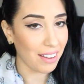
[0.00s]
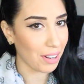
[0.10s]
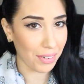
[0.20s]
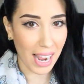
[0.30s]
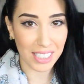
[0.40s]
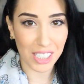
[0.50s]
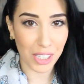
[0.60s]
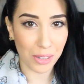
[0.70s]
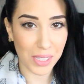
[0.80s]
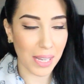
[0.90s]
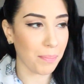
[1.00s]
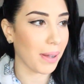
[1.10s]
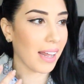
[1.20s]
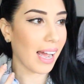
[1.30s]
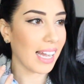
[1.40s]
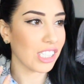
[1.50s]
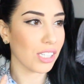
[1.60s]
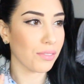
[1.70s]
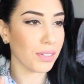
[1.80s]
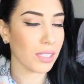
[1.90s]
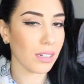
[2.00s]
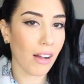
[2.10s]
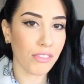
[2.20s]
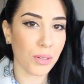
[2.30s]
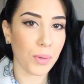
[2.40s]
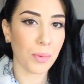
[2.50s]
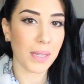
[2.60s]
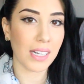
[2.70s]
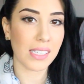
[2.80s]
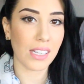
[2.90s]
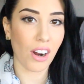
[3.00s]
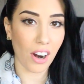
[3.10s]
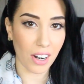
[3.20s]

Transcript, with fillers: I've never had to use it, but I just feel comfortable because there